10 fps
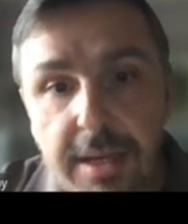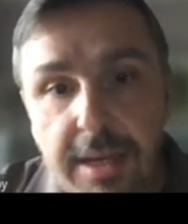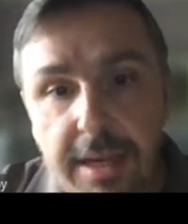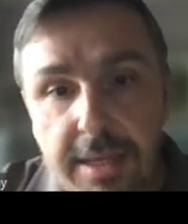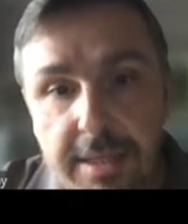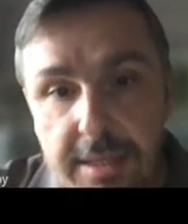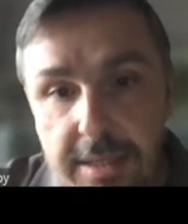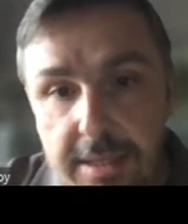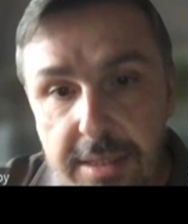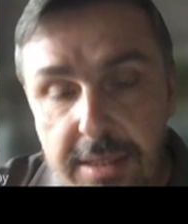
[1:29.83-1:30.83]
And
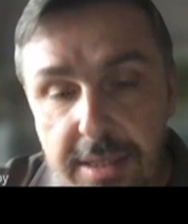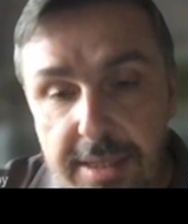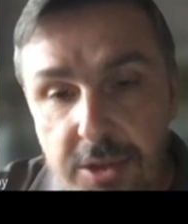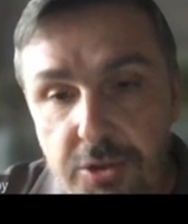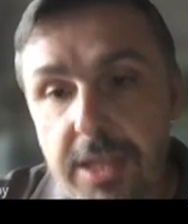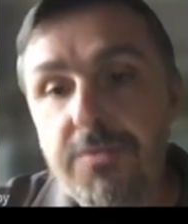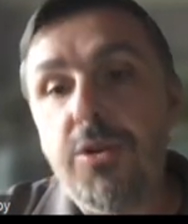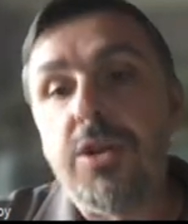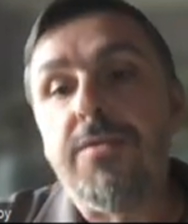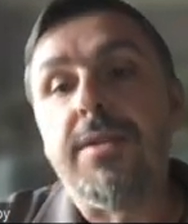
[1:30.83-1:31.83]
this is a joint
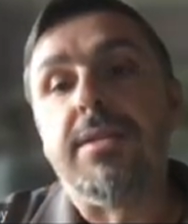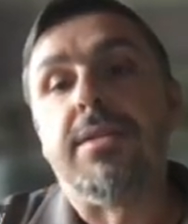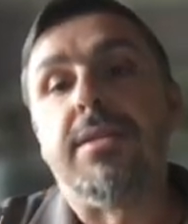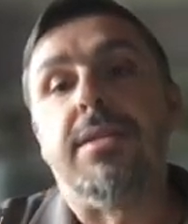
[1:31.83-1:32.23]
work with